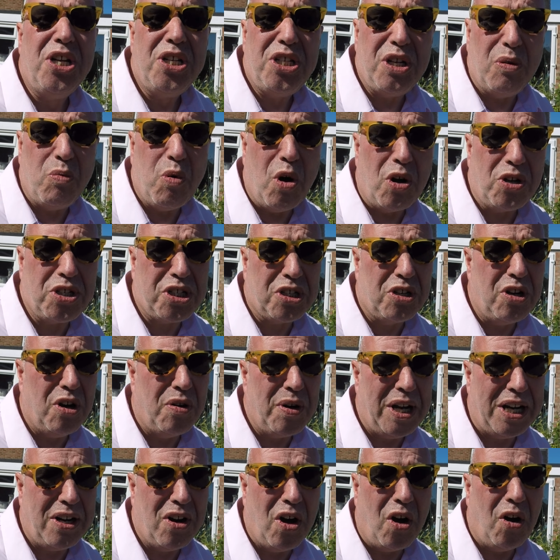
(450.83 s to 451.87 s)
to what's
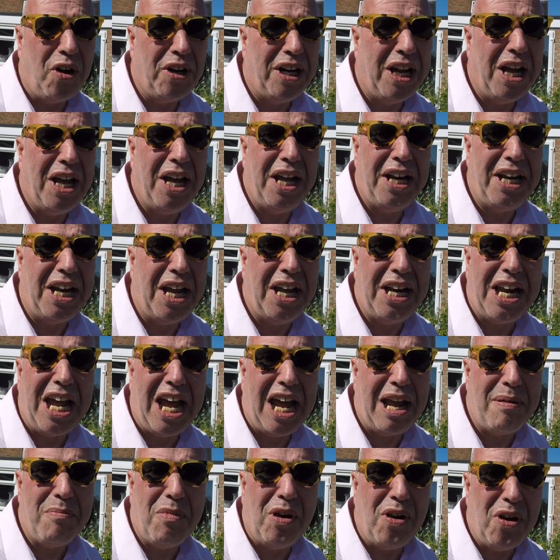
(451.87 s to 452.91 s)
going on, and
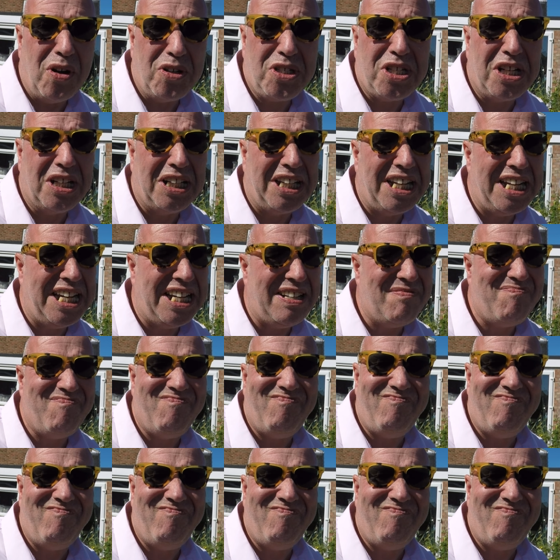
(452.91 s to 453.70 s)
I'm utterly